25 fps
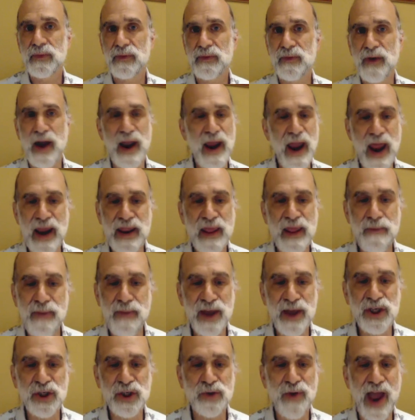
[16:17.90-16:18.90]
Right? And the
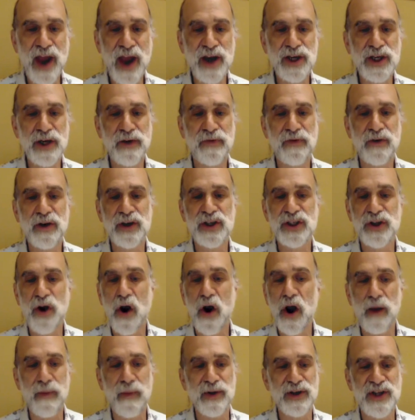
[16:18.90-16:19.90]
best strategy for a
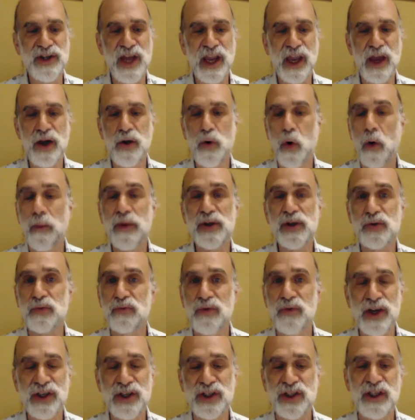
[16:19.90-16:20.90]
startup is take enormous
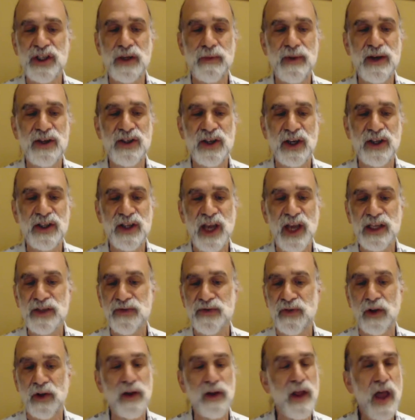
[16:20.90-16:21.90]
risks to be
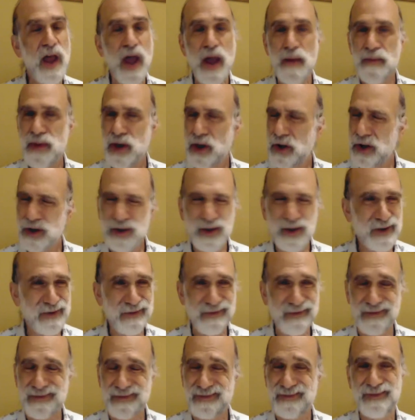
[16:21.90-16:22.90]
successful because
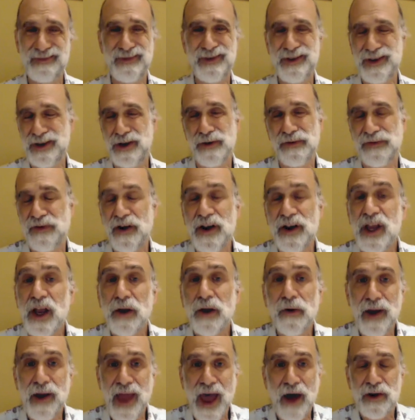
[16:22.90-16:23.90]
your funding
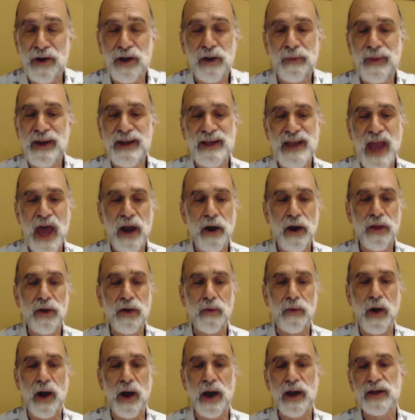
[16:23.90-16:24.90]
going out and you'll be dead
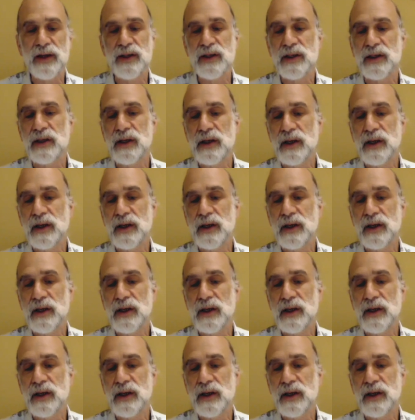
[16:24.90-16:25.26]
otherwise.